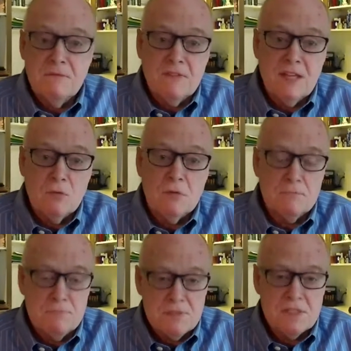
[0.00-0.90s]
they were
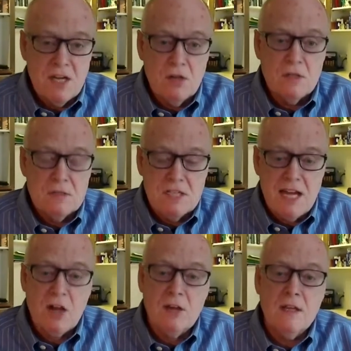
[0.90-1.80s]
scared,
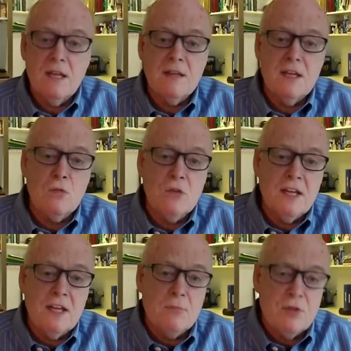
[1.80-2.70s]
and they really
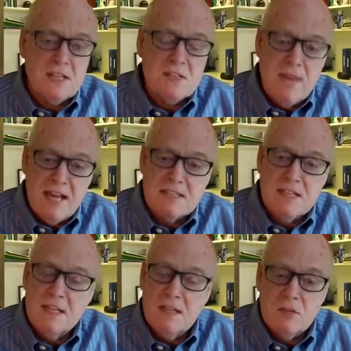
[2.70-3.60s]
embraced masking
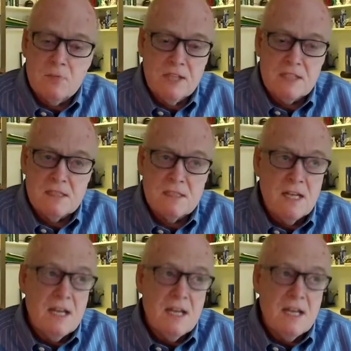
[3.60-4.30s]
in other places